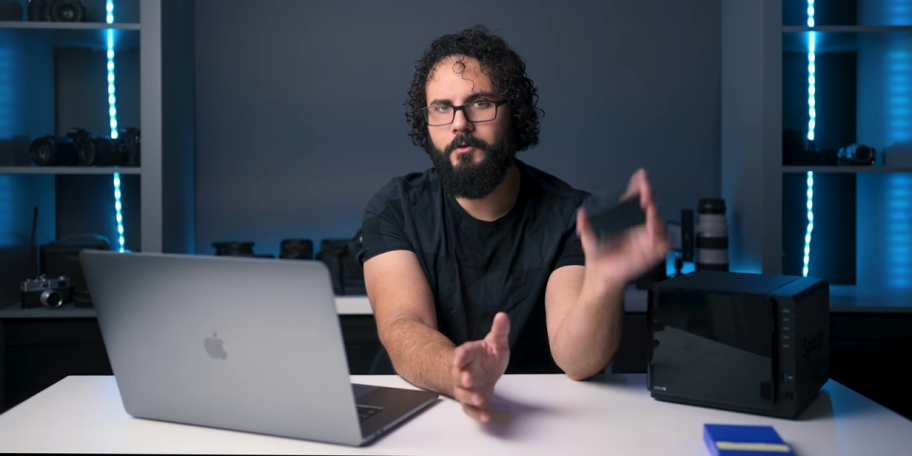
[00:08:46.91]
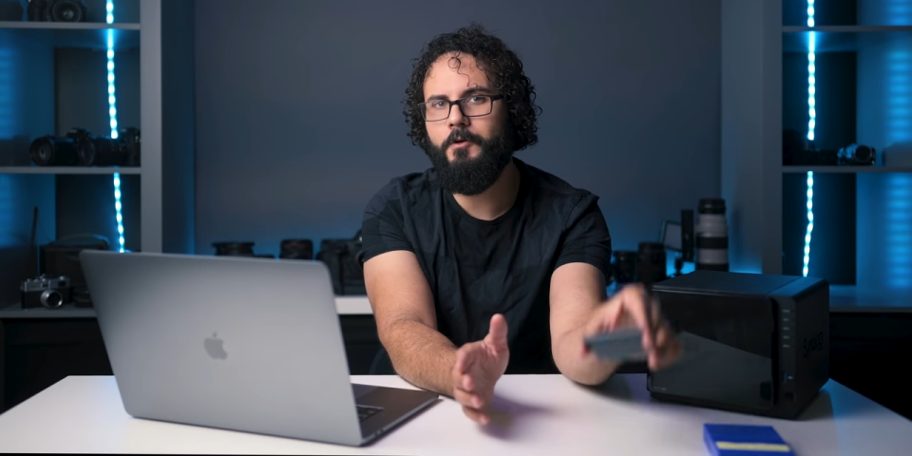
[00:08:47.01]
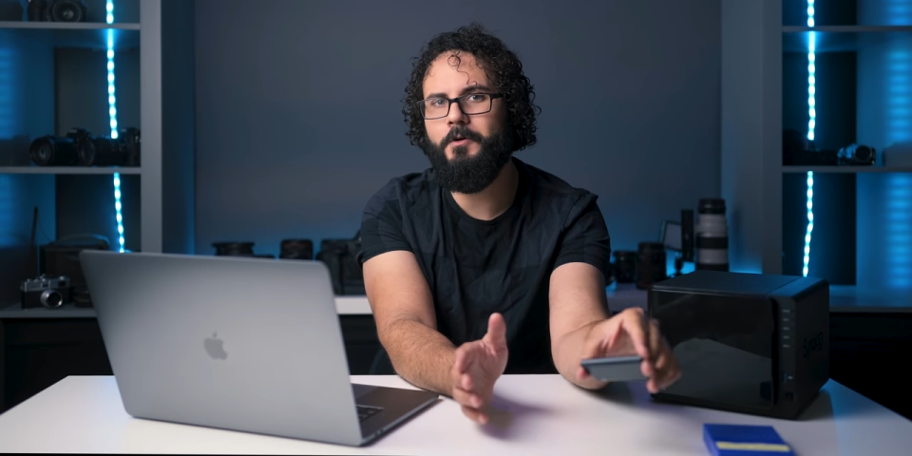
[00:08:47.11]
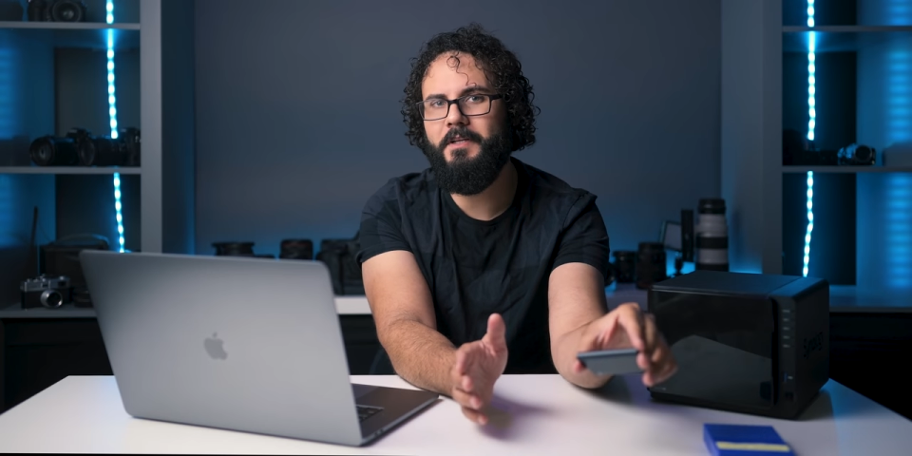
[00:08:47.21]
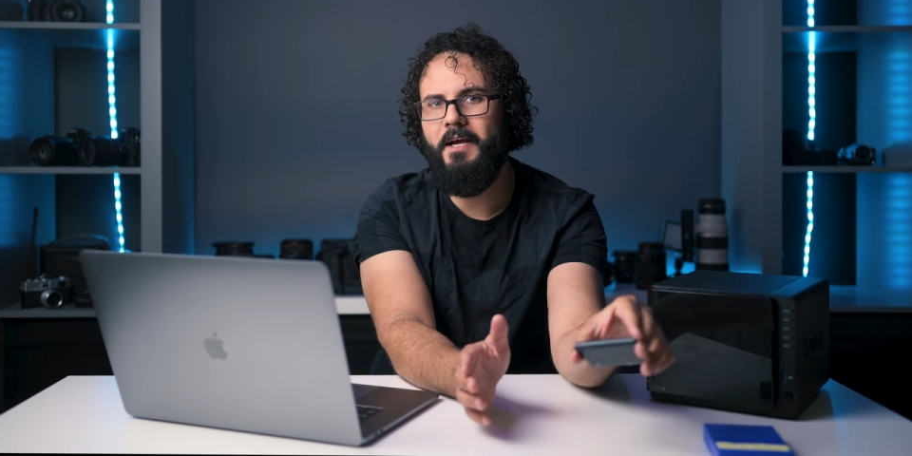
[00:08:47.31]

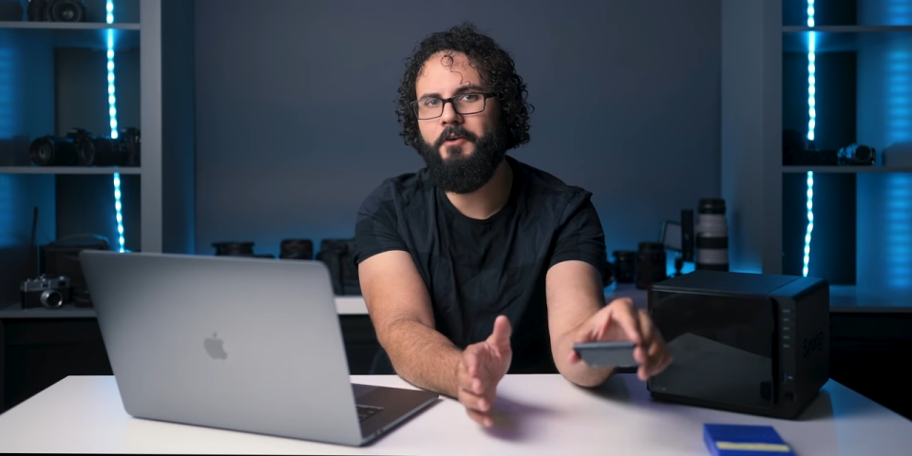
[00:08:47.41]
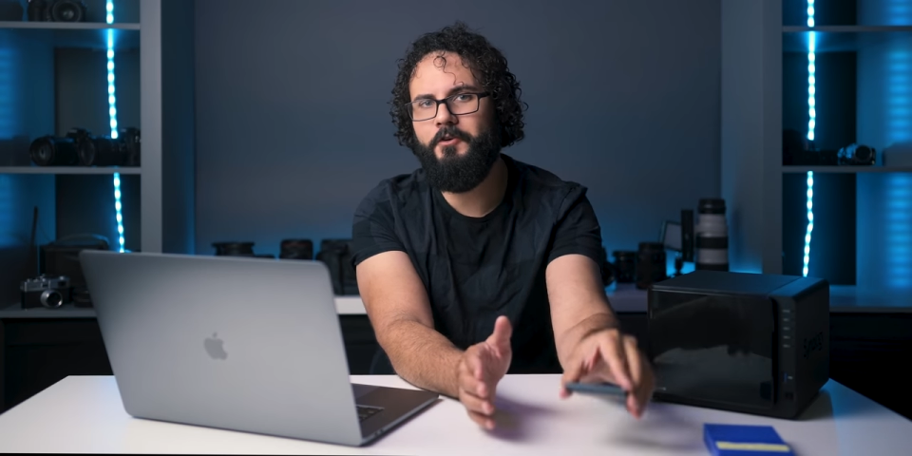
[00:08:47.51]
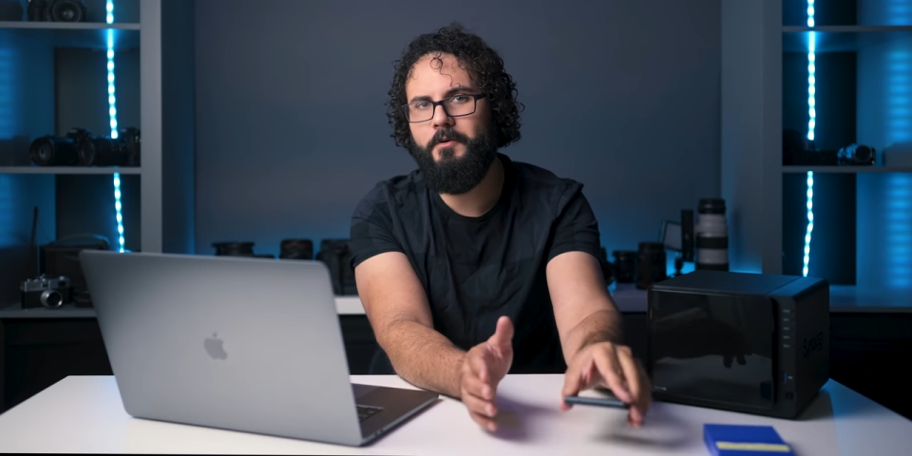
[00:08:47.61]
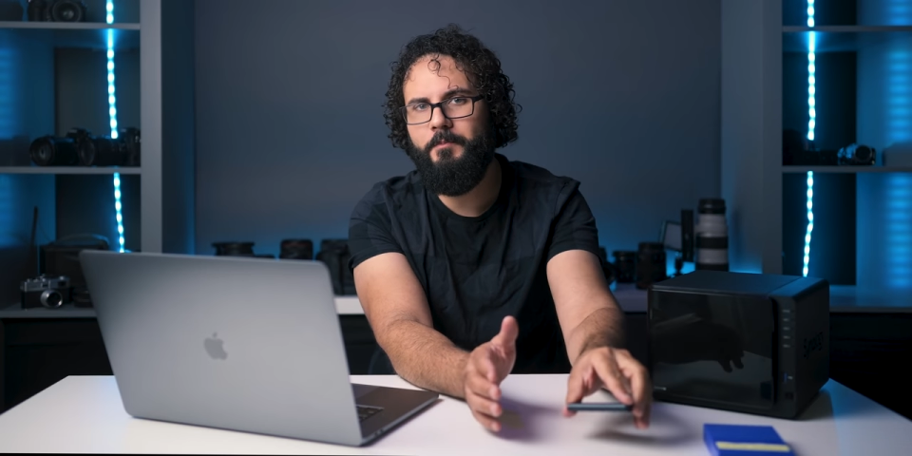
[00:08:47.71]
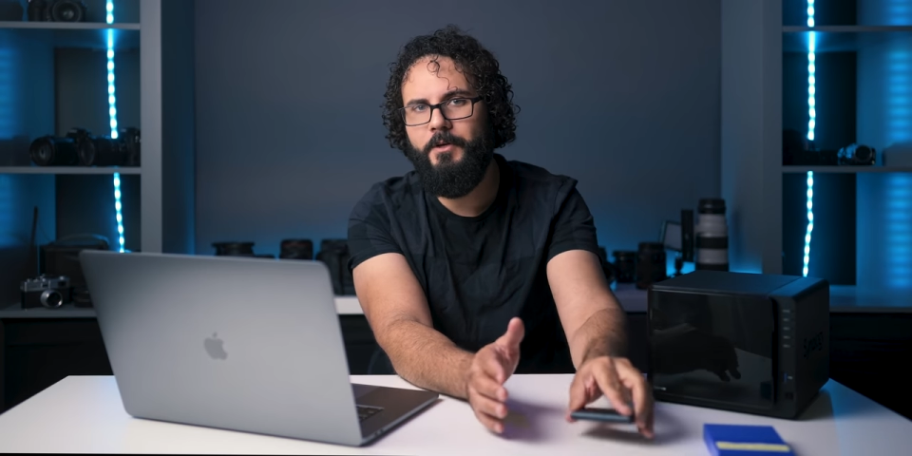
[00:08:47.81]
locally on your
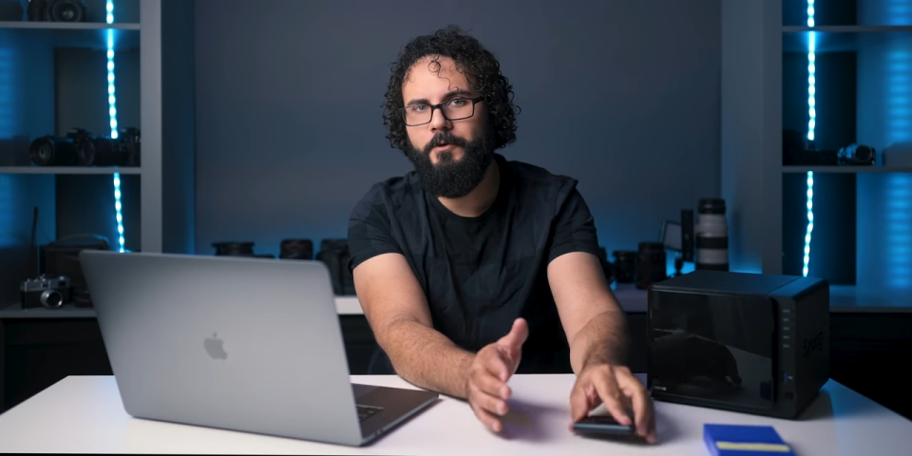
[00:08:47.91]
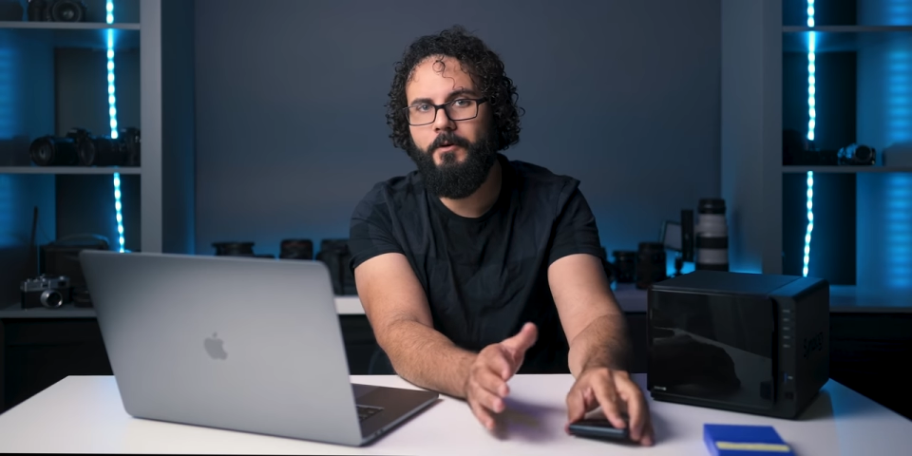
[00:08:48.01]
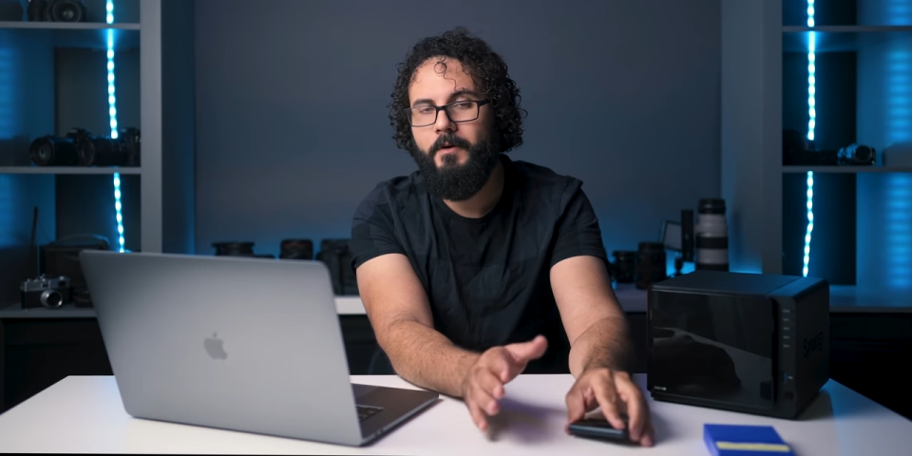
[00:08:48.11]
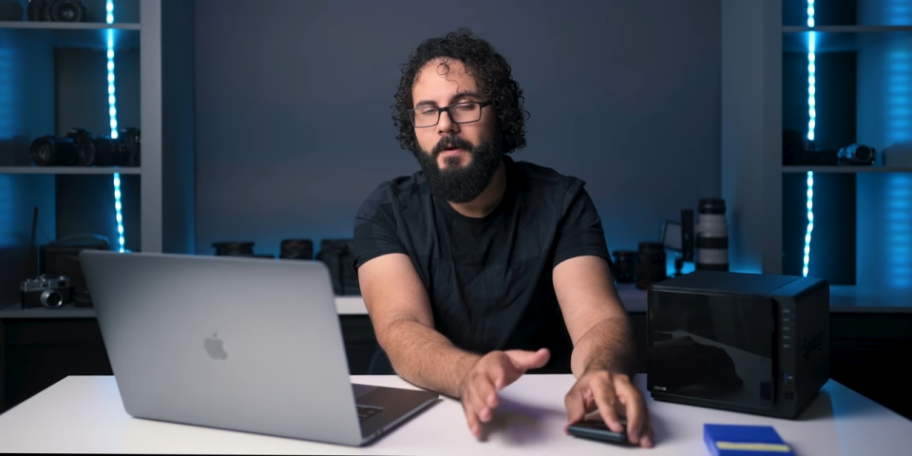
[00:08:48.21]
computer.